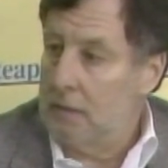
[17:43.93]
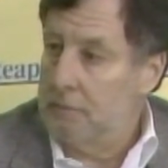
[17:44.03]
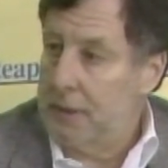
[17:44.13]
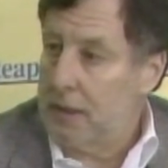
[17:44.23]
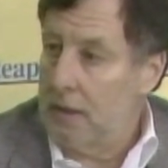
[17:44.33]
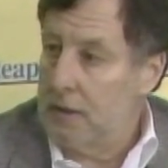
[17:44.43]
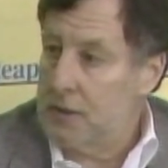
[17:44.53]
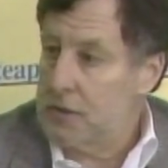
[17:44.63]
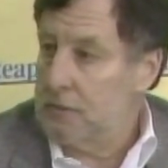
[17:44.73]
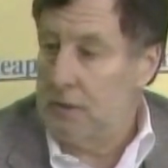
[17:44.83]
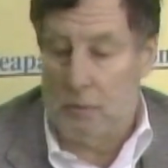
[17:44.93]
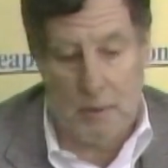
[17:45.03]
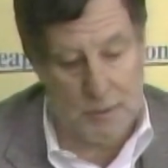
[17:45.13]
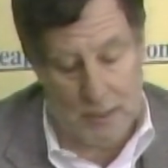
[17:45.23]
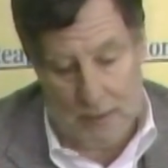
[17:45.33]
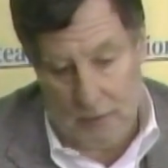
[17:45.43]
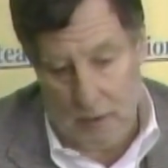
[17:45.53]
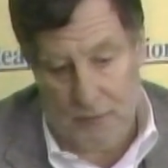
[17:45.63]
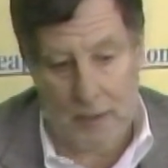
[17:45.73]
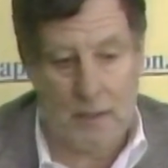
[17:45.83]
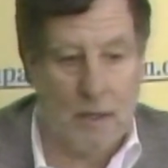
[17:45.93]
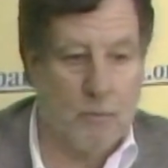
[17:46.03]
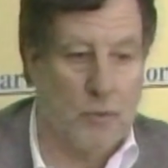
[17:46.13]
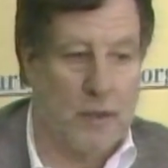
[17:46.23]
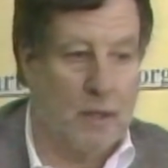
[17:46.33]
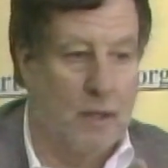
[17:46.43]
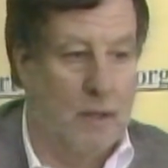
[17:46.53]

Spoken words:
because people didn't have enough income, or the